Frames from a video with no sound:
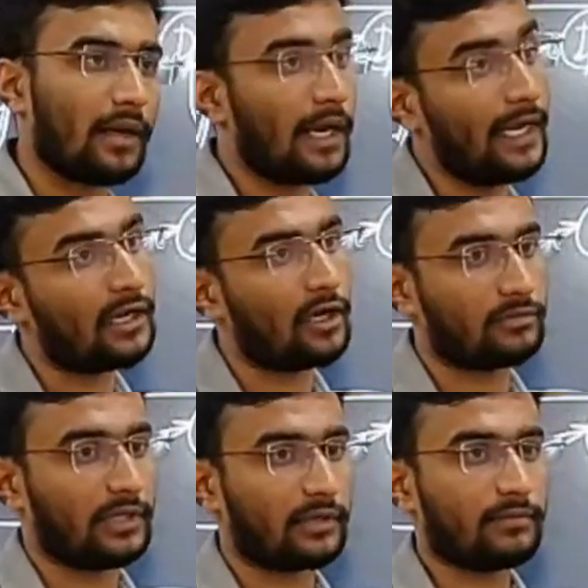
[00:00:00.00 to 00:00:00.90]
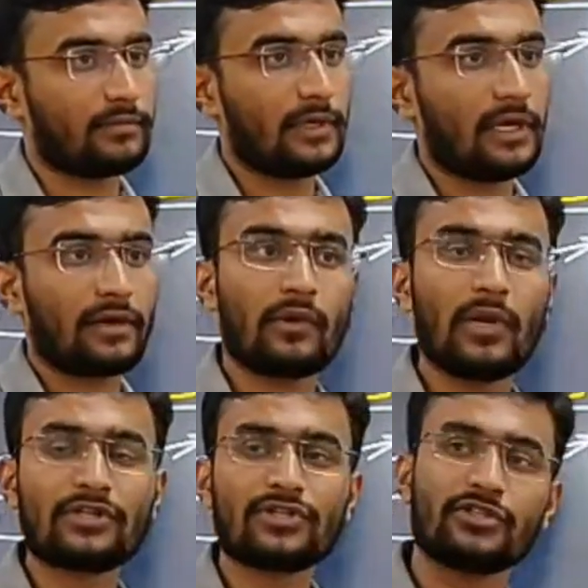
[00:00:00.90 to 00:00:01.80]
Indian government.
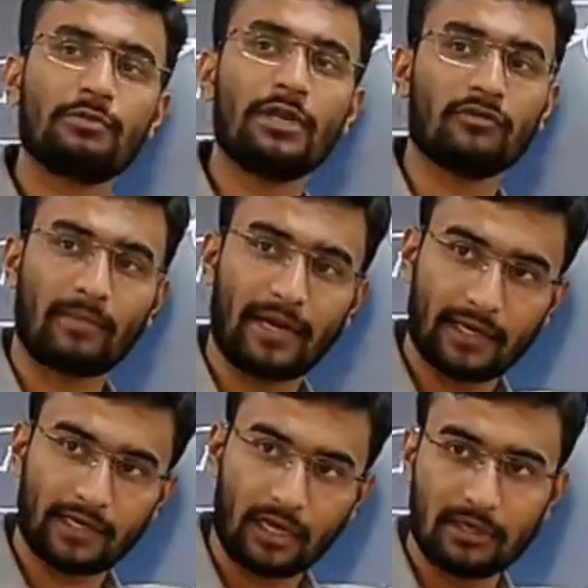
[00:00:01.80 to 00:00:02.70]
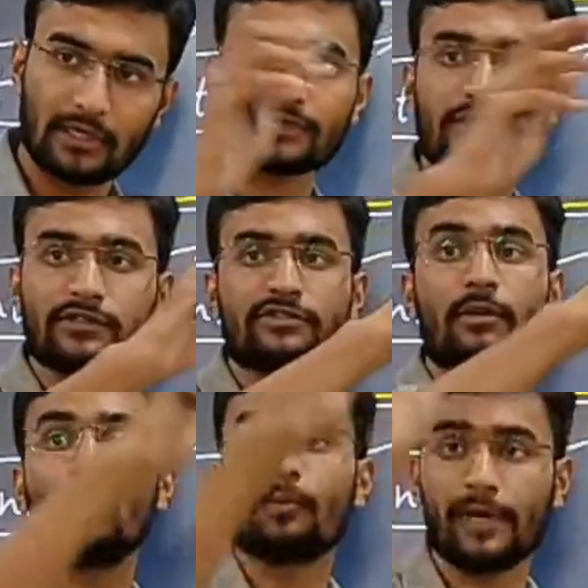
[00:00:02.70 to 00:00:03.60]
Regulations has been given by Indian government. That is just a
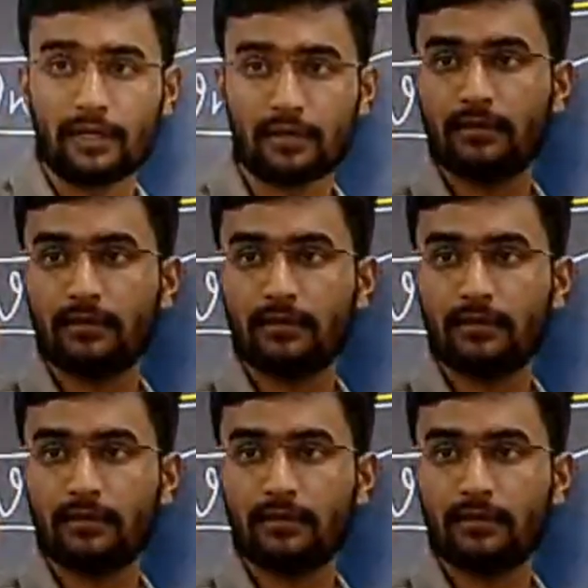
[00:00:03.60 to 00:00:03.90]
blueprint.